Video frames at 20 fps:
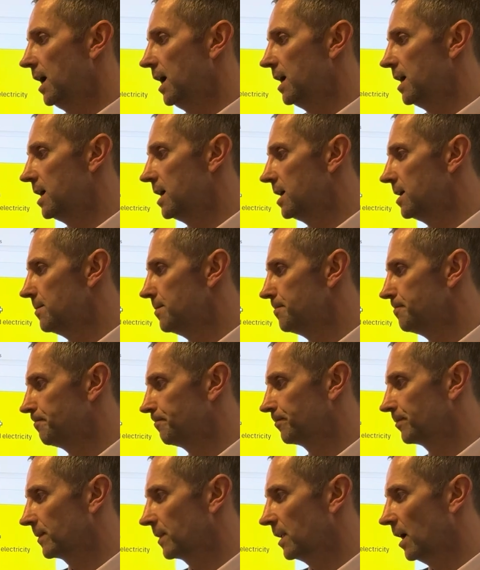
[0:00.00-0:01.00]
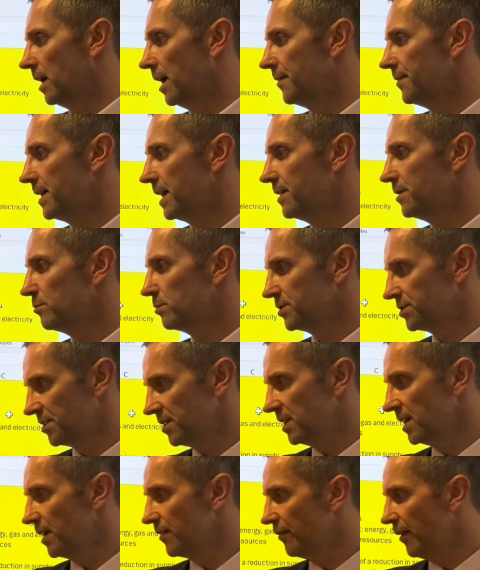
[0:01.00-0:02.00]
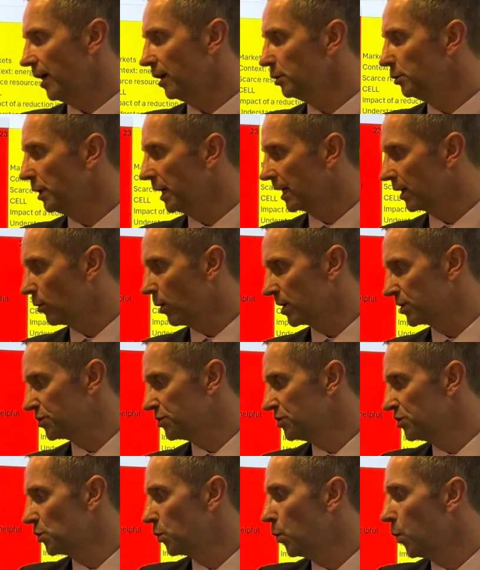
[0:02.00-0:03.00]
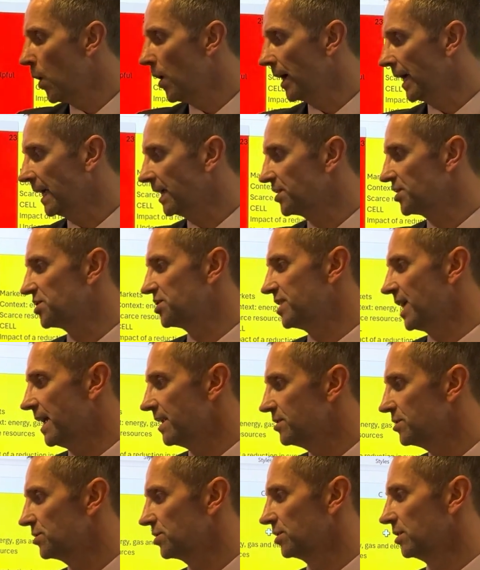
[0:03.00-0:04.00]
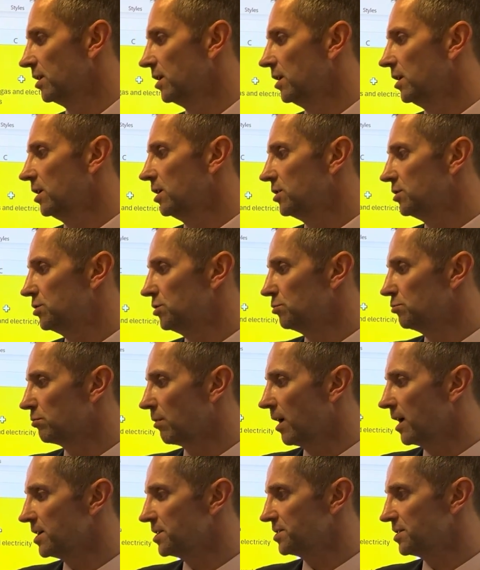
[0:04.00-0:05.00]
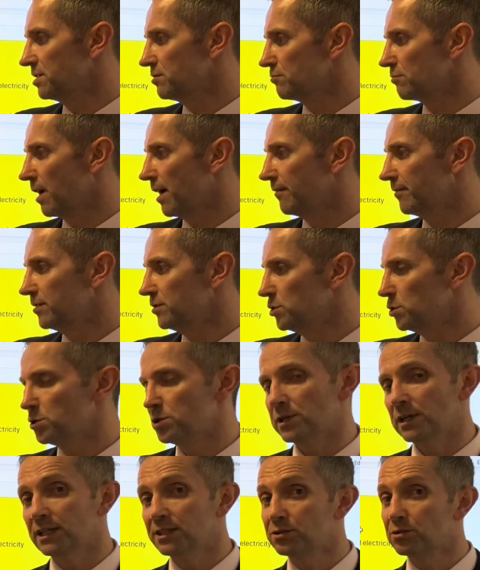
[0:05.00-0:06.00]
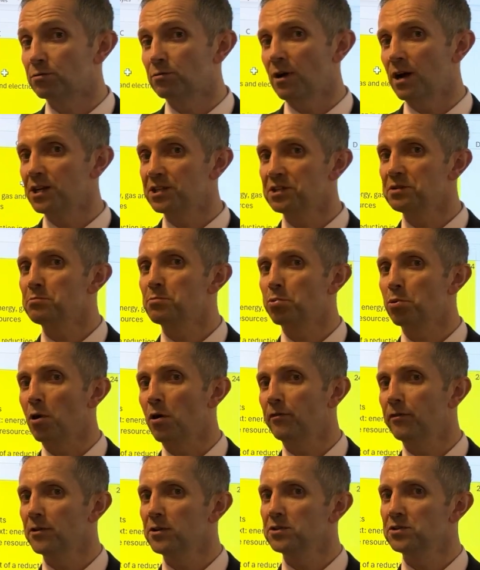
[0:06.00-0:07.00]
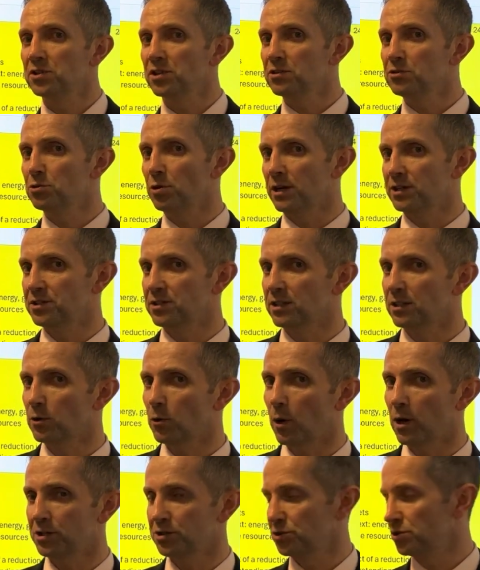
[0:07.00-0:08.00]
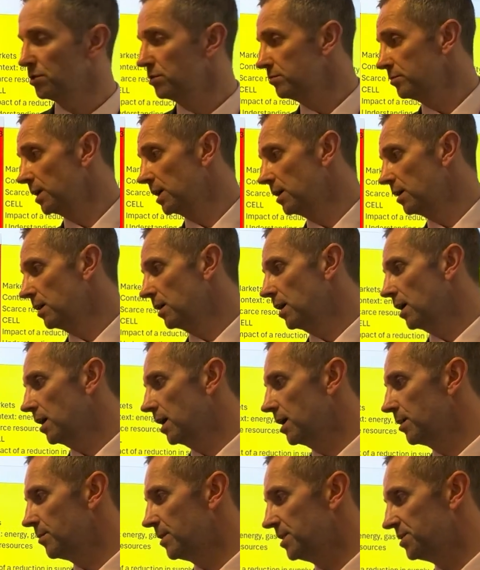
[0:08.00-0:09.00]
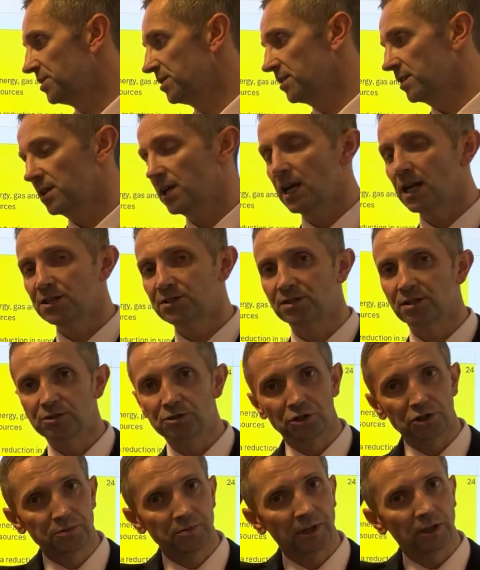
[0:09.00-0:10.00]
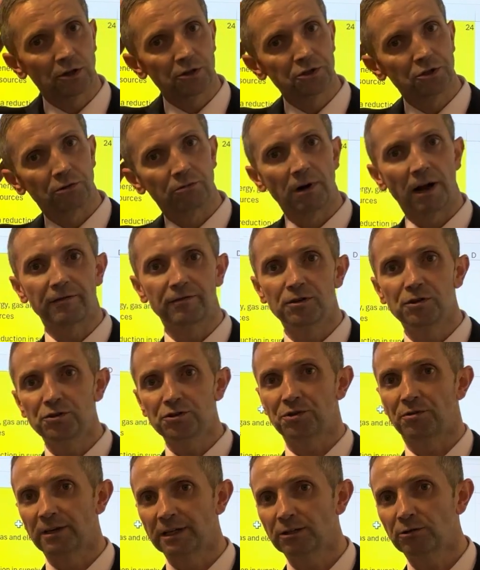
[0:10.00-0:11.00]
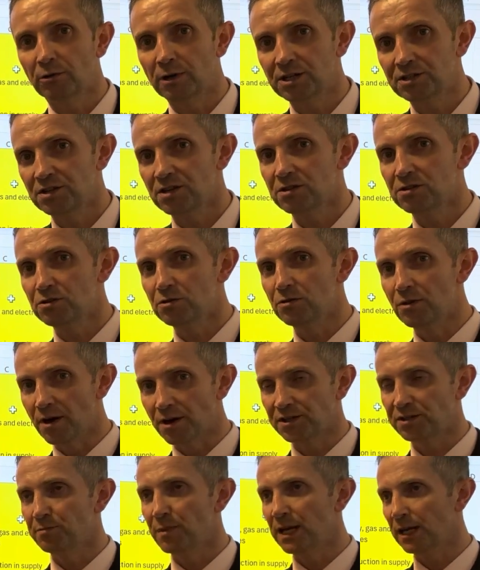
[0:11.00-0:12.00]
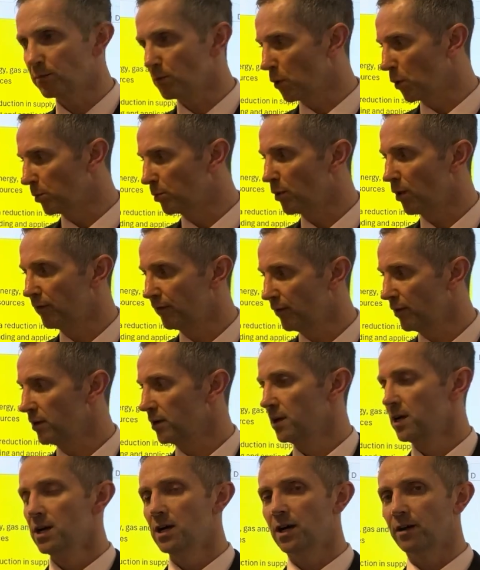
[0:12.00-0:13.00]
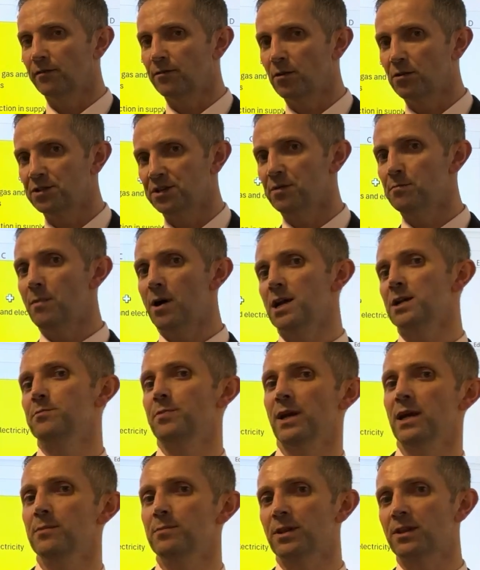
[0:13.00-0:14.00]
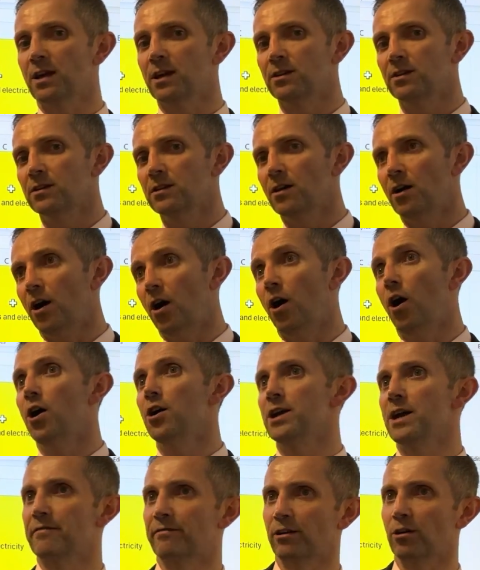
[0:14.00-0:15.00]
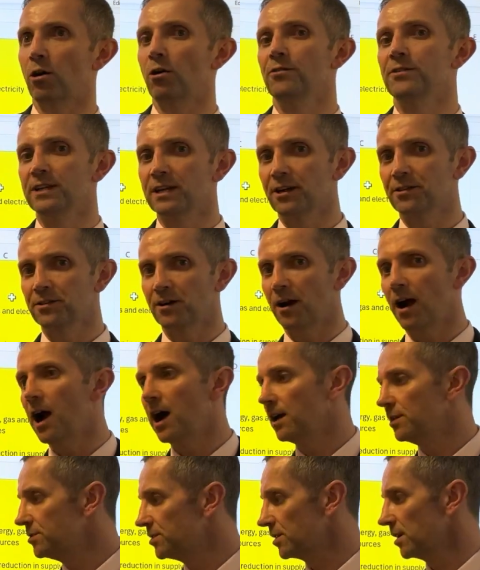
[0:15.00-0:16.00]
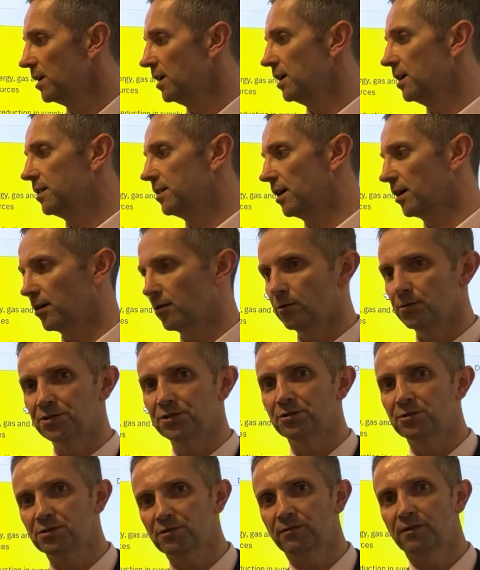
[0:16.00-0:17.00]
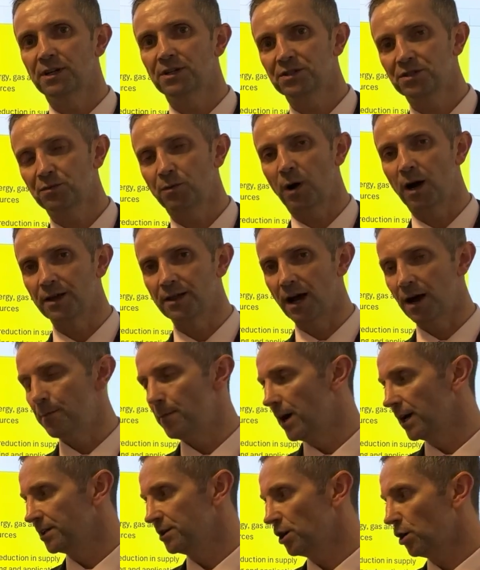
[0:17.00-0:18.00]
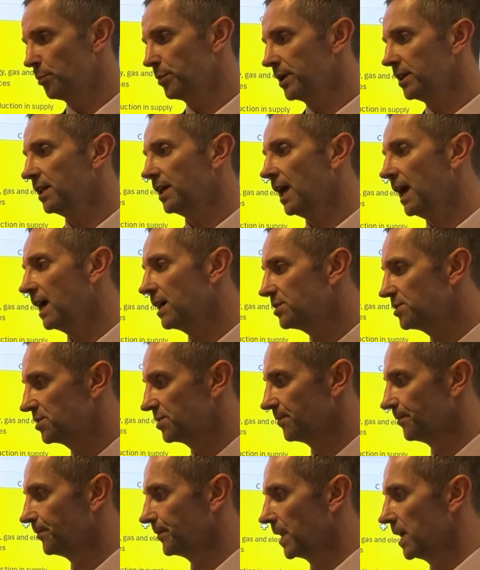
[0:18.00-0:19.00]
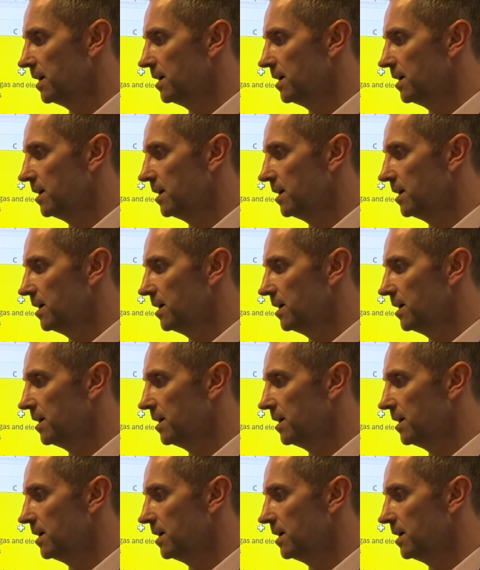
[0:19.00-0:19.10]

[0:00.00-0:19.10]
Um, and then there was the evaluate question, to what extent do rising revenues lead to rising profits? Interesting question. Um, is it the case that just because your revenues are increasing, you thus make more profit? Of course, it might be, but then, however, on the other hand, there are all sorts of reasons why that might not be the case.